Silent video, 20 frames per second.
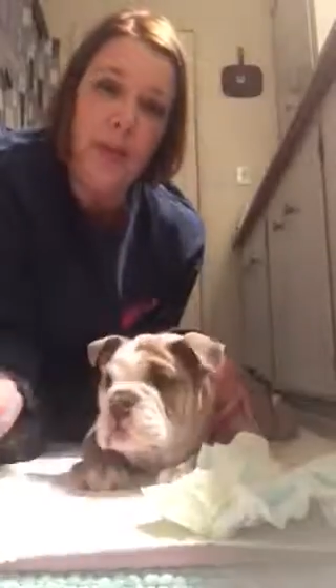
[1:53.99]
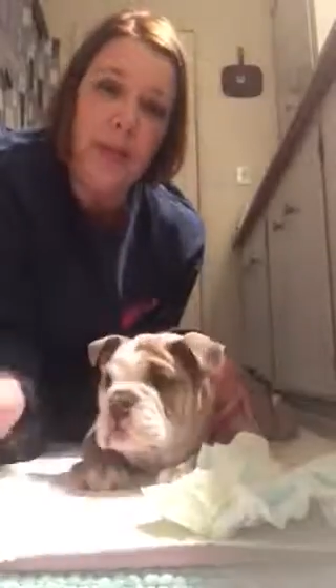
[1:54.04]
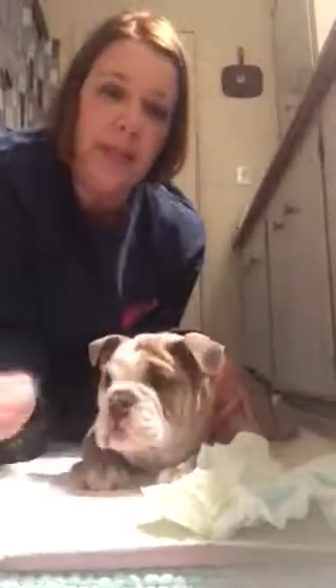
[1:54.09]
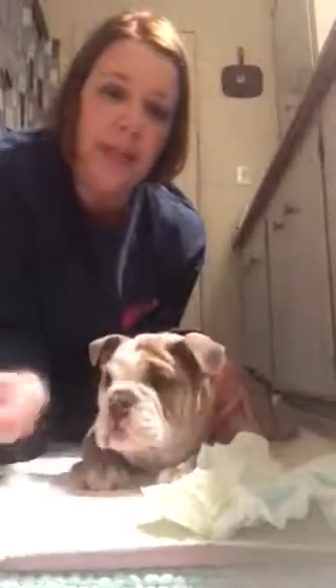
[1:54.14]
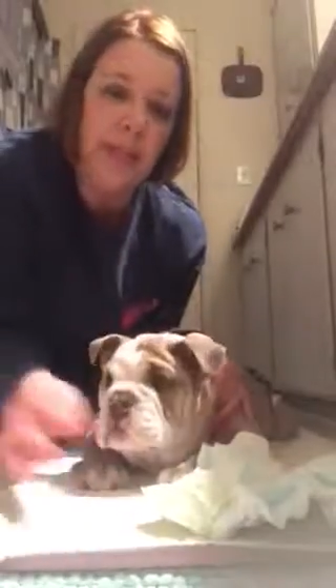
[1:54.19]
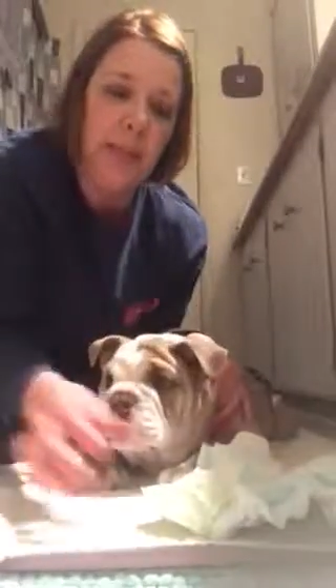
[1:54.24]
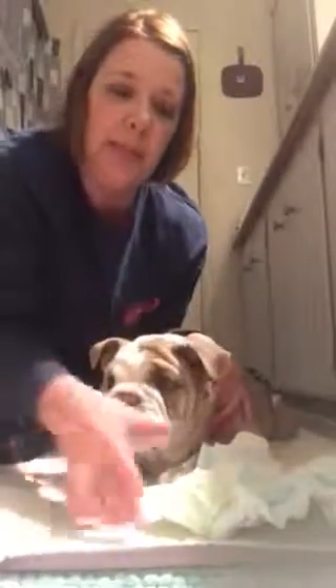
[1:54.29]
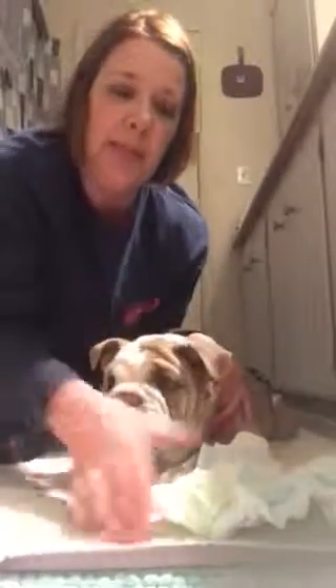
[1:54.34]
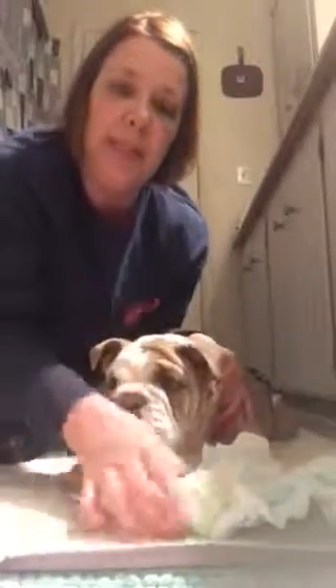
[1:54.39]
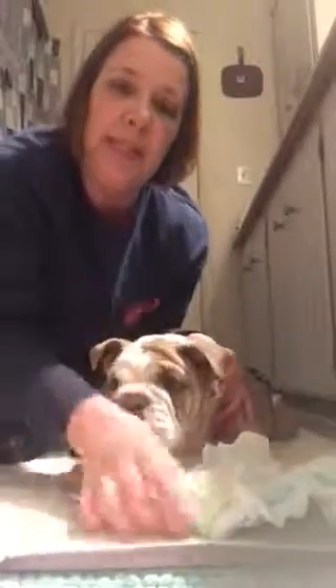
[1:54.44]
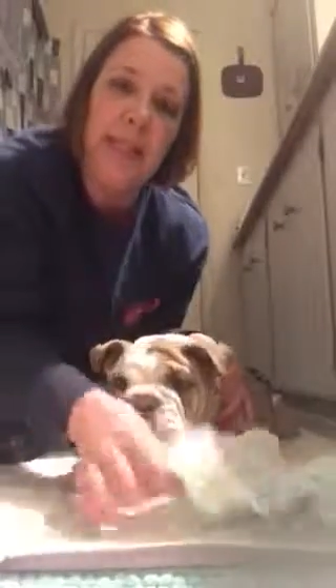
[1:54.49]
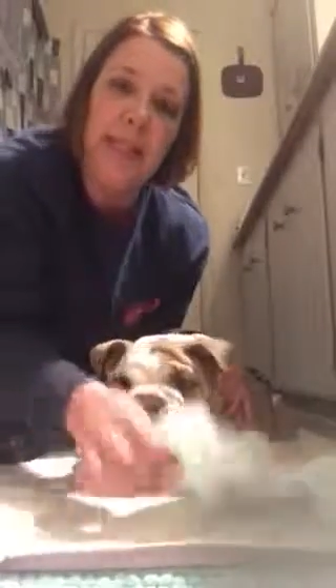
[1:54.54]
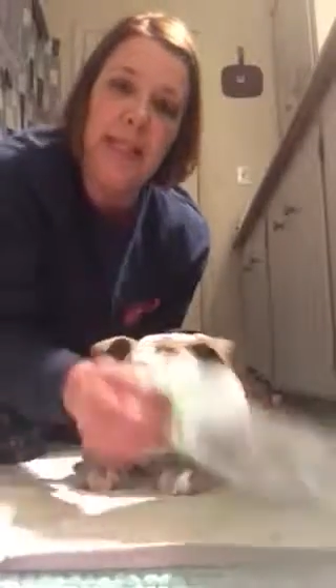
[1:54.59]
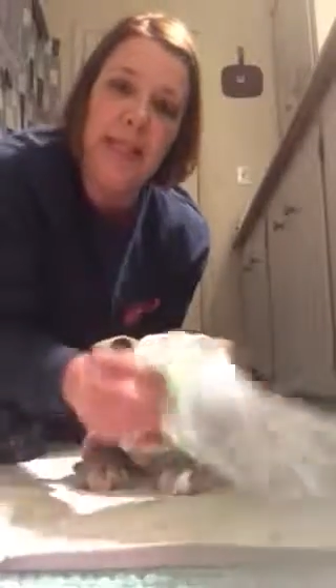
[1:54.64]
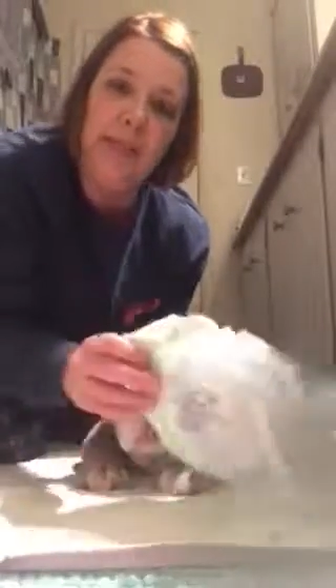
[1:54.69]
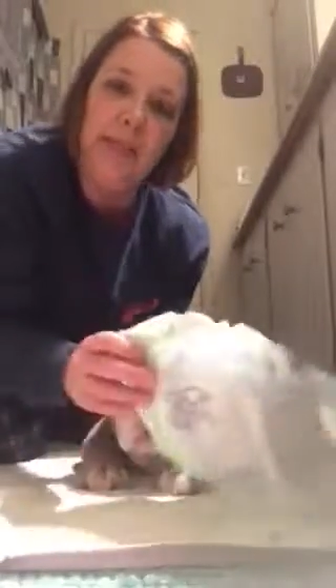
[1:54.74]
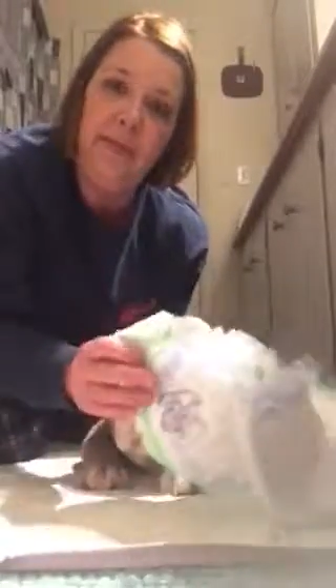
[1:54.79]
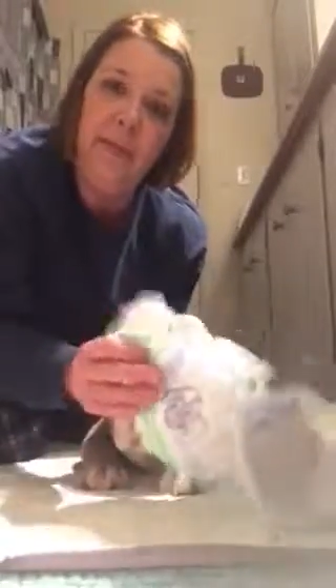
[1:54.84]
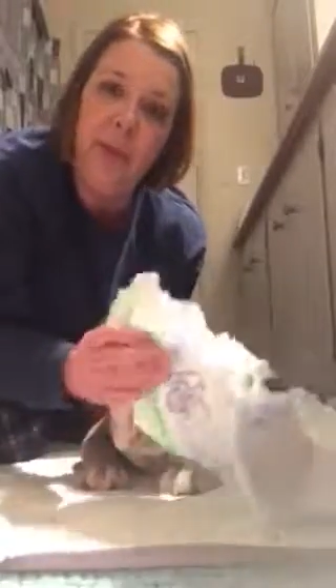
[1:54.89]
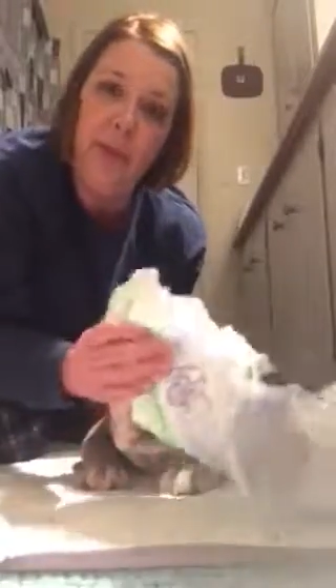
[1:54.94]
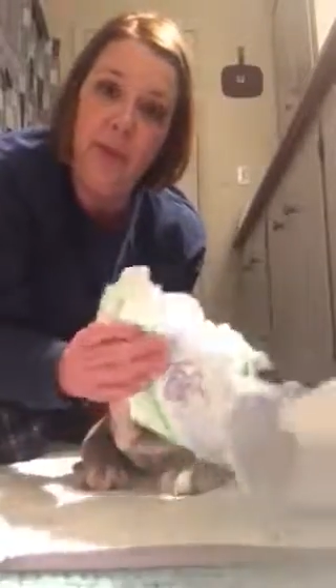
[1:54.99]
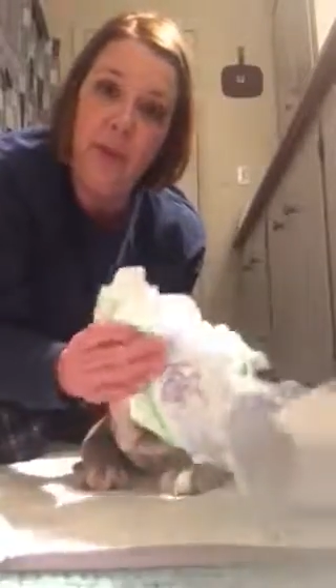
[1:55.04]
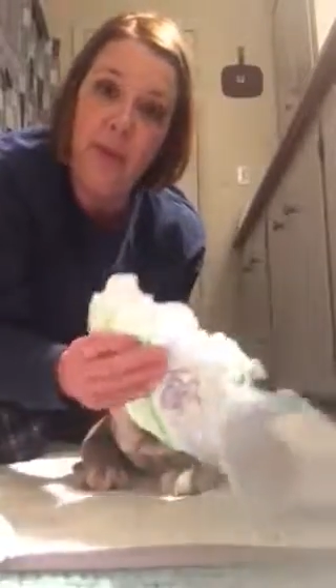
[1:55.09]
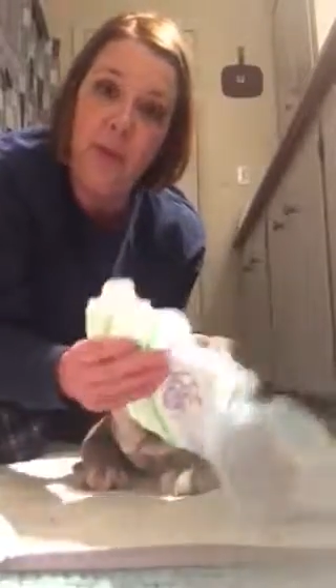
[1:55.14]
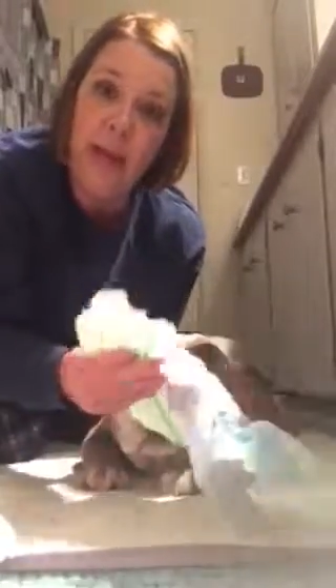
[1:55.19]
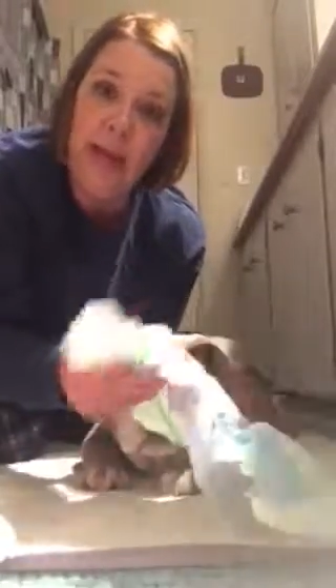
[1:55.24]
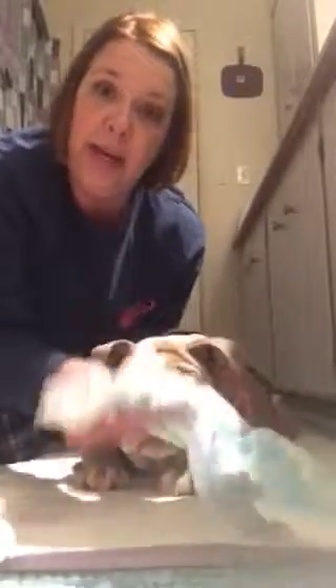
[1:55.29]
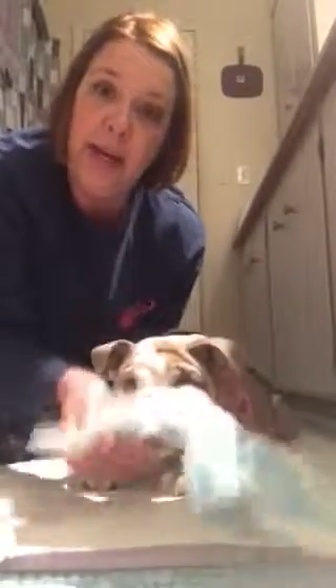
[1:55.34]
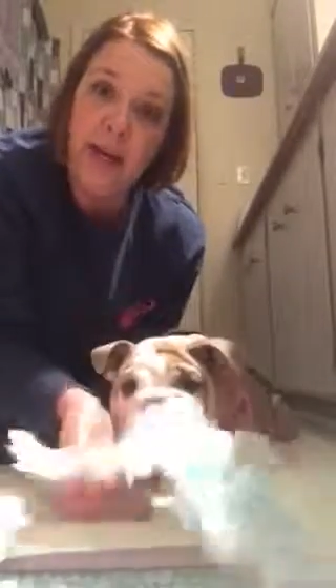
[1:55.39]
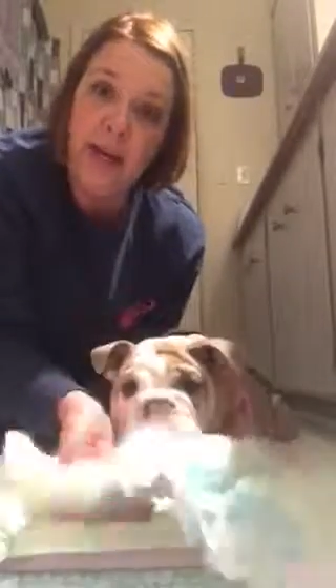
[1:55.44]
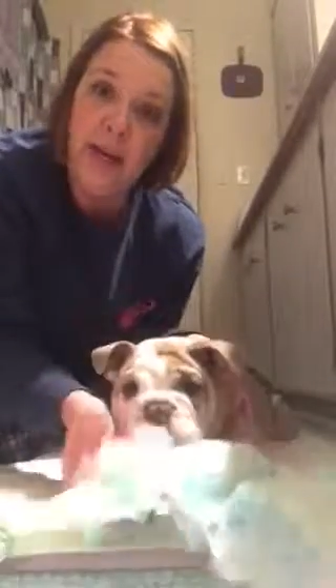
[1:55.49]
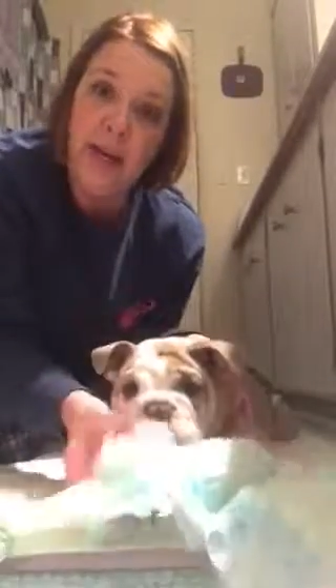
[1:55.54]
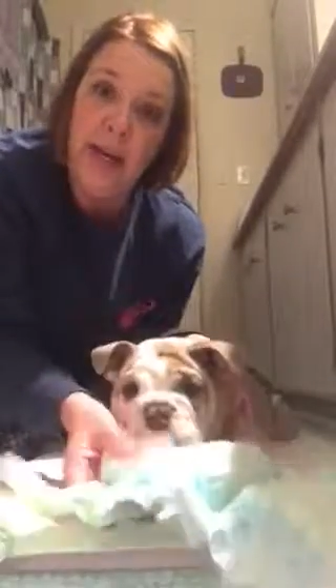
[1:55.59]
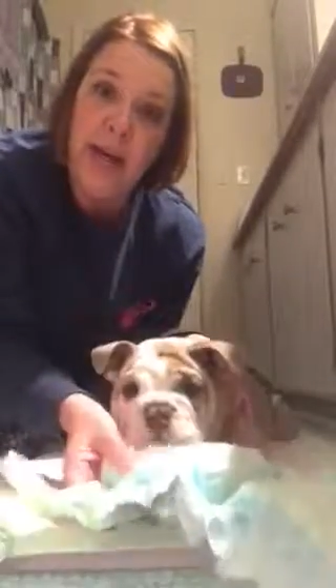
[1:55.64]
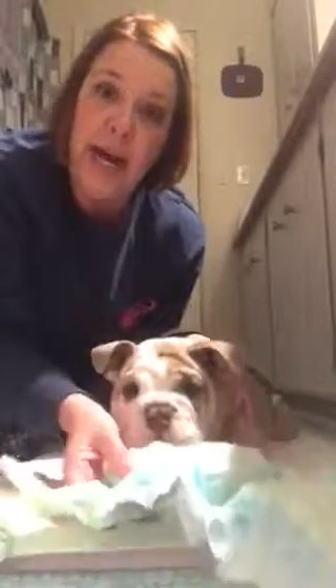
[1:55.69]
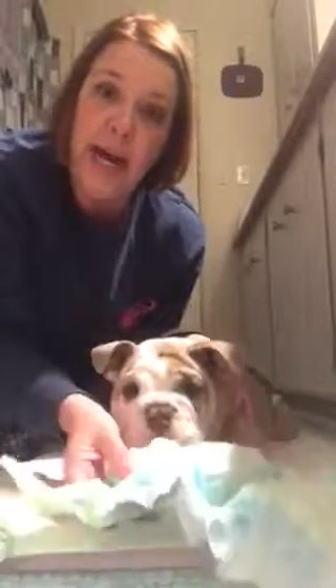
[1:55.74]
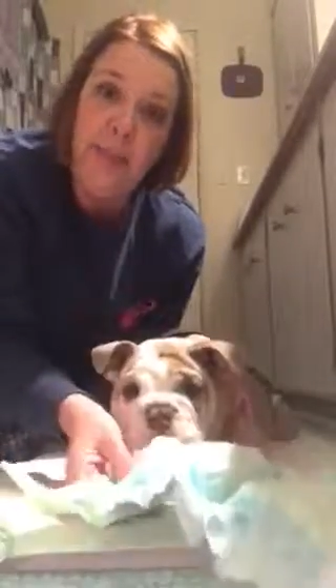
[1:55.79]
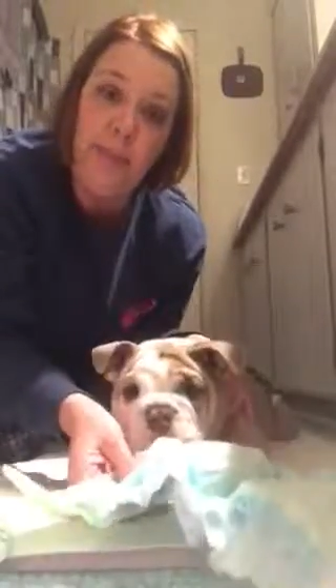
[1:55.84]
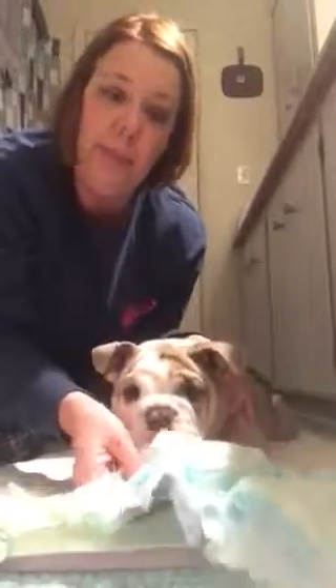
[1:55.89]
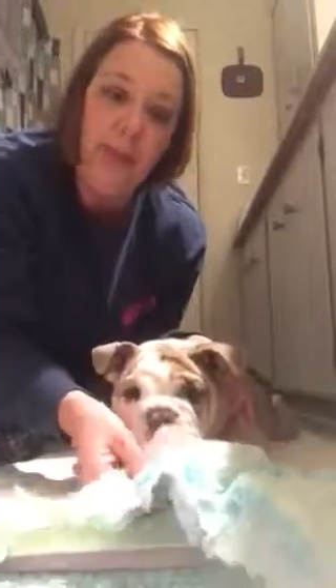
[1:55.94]
expensive than the regular
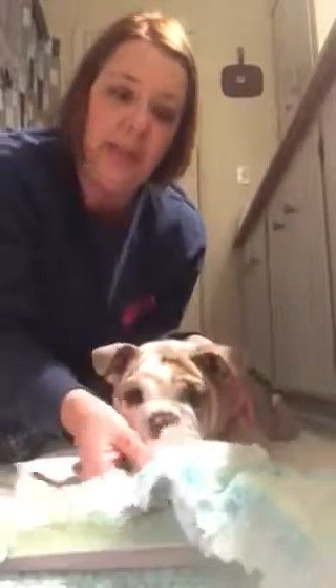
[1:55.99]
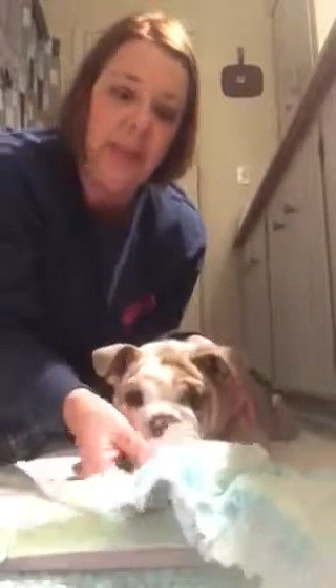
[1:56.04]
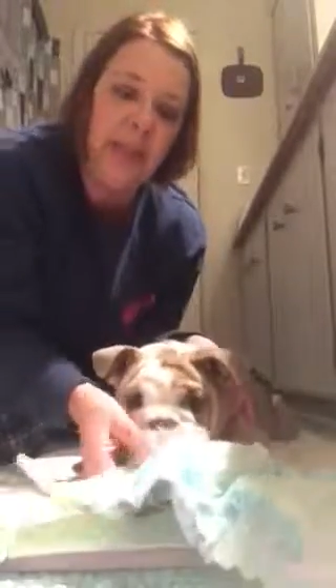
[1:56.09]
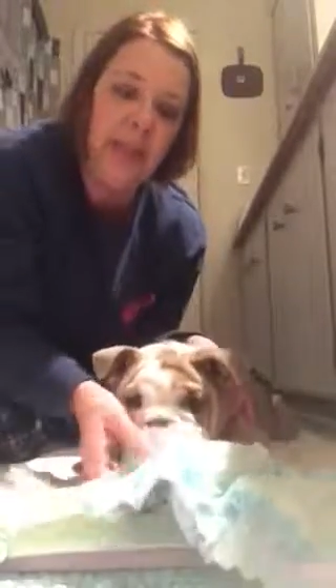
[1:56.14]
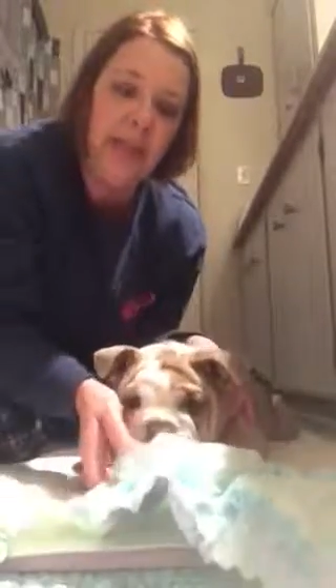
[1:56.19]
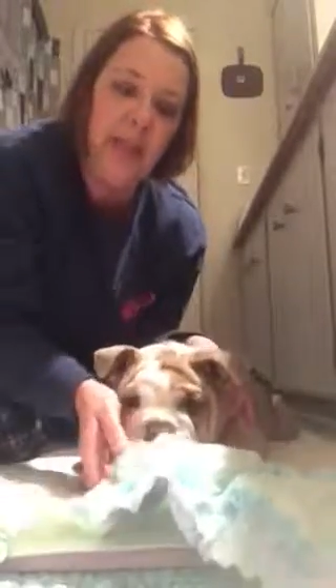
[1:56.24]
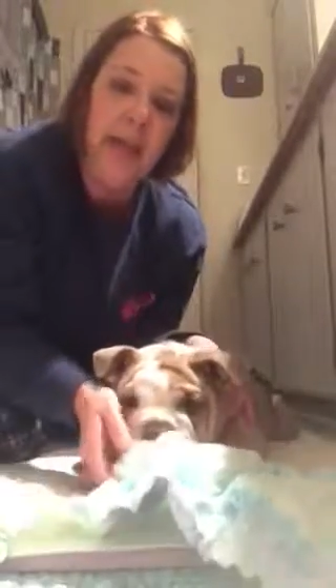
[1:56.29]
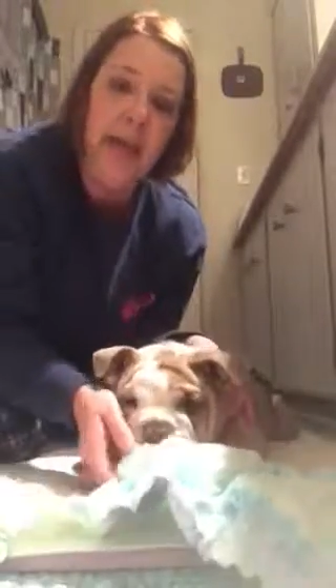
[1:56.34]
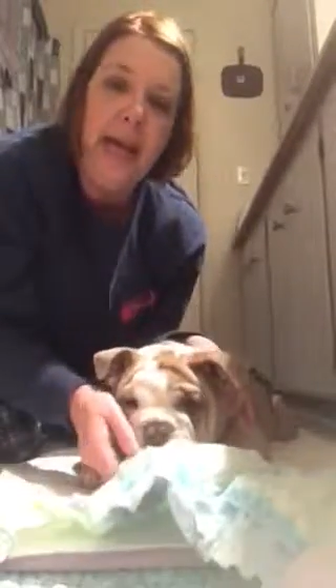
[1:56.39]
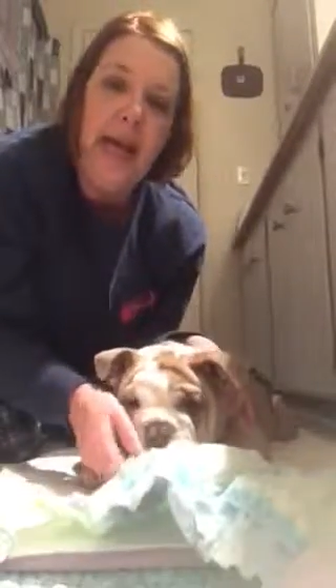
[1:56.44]
diapers.